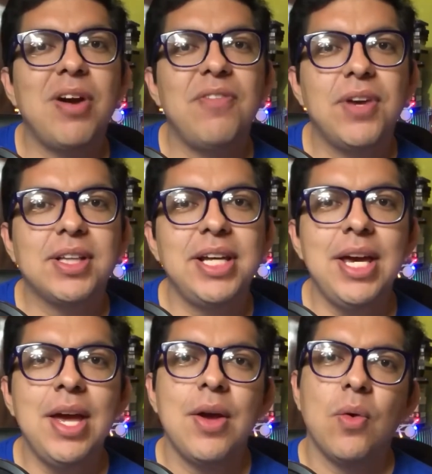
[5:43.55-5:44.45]

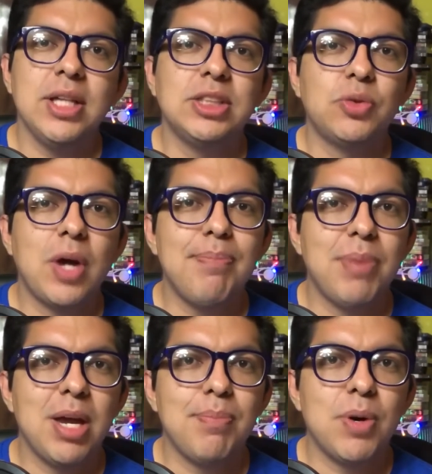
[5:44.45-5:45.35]
perfectly with dry
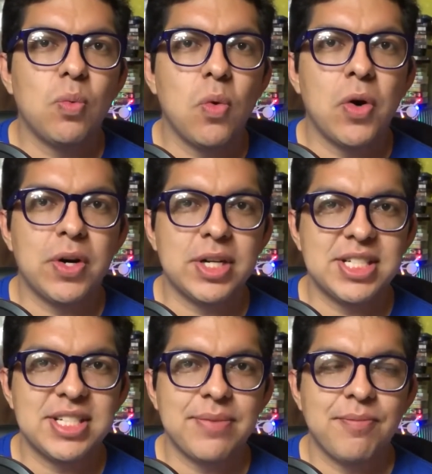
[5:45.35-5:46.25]
paper works,